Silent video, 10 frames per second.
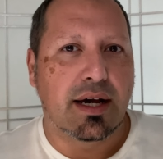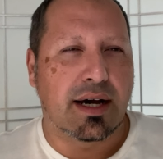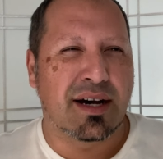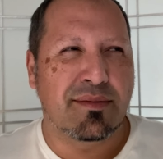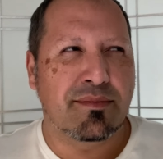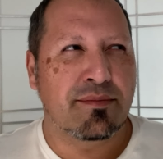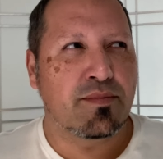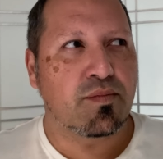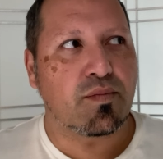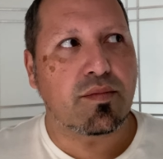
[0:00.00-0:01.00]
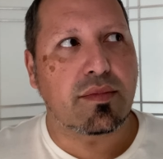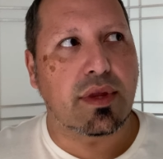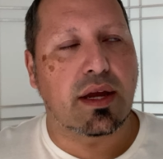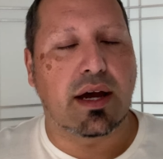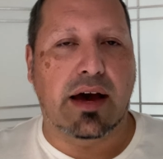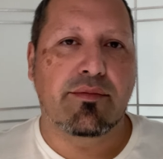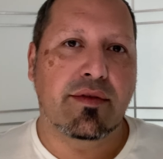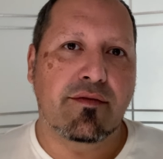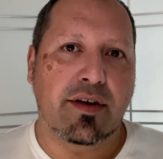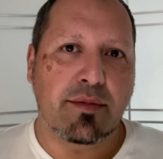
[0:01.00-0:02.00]
Um, I've
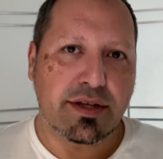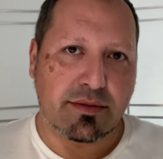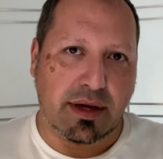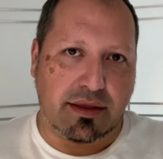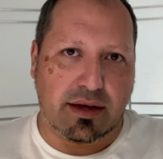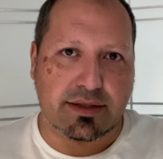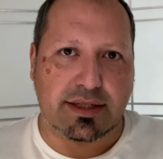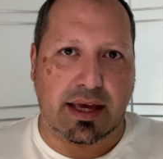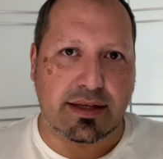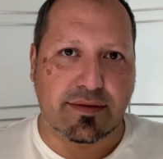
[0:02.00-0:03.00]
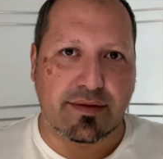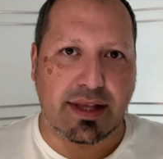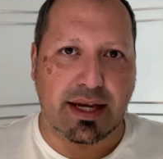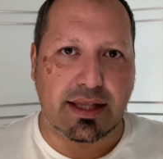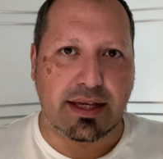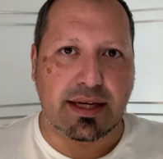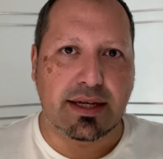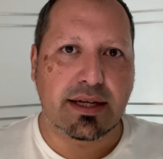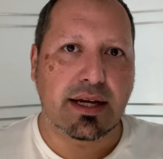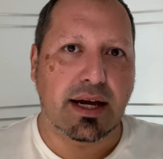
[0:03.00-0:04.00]
been very much in my thoughts as of
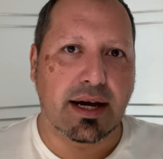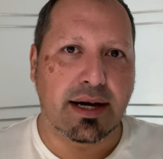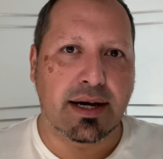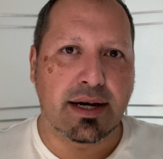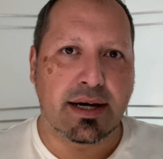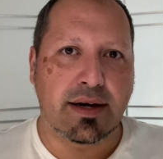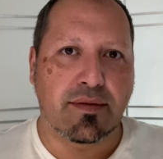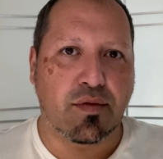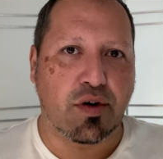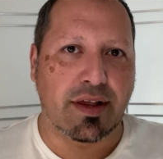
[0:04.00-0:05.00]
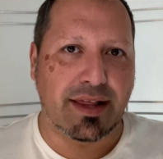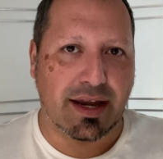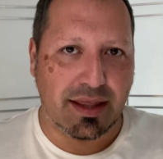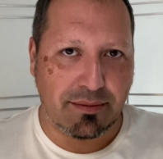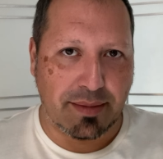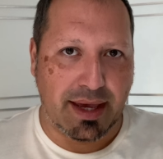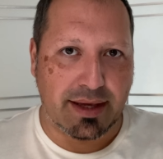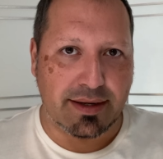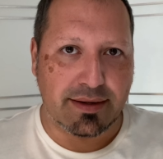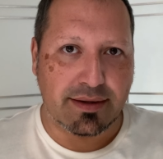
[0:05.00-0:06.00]
lately uh, for a lot of the
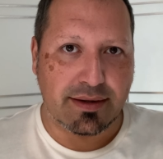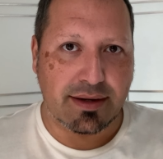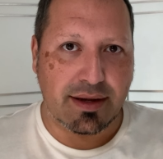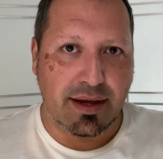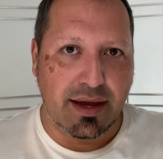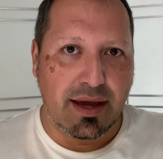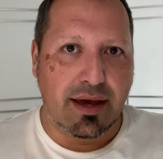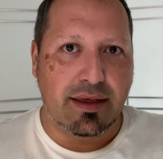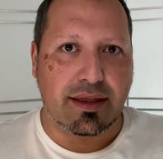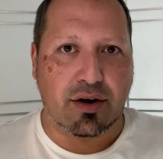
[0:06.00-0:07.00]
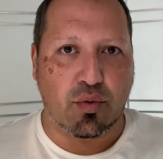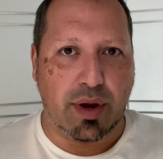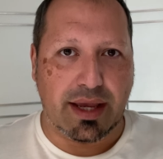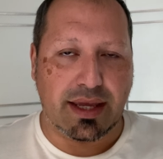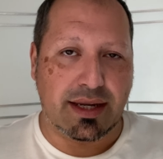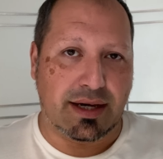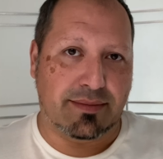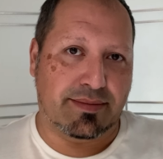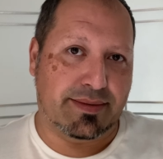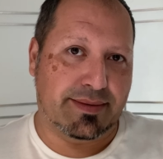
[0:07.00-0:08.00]
men that are waking
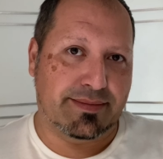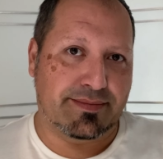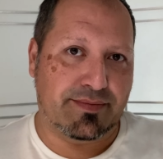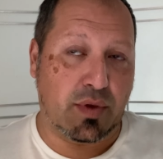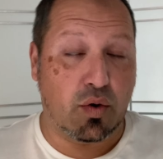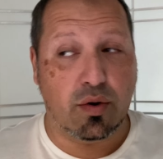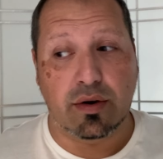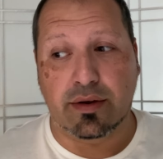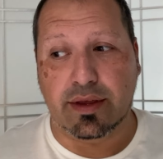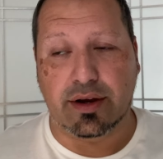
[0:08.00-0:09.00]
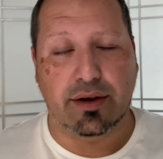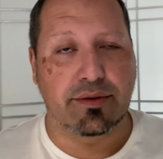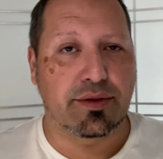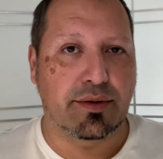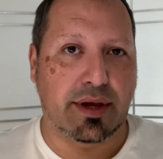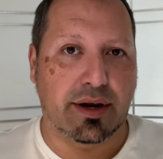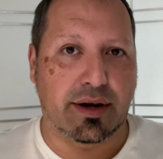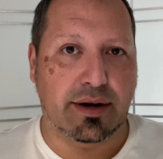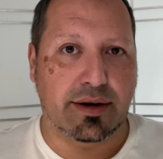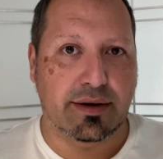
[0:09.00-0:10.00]
up or they're going through
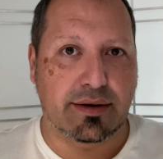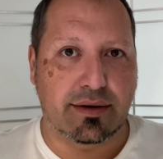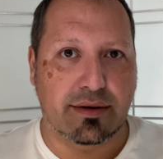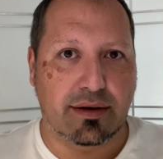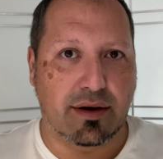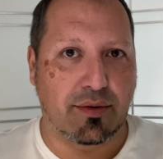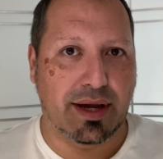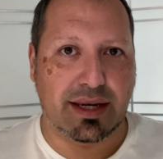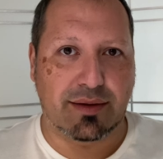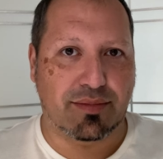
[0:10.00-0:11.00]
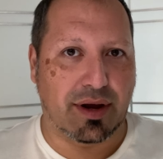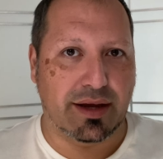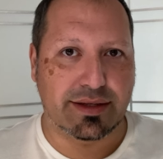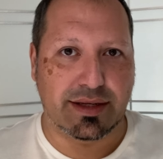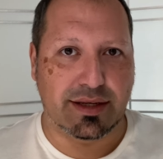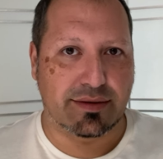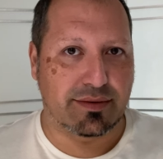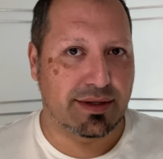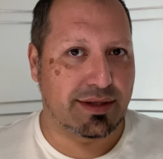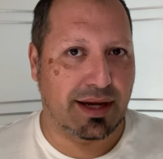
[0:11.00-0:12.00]
their awakening process,
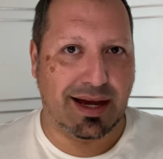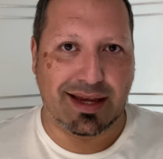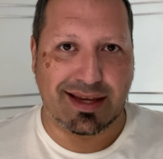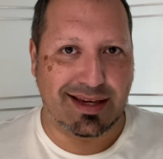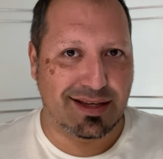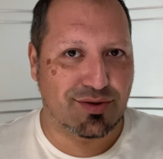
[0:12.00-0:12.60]
which i.e.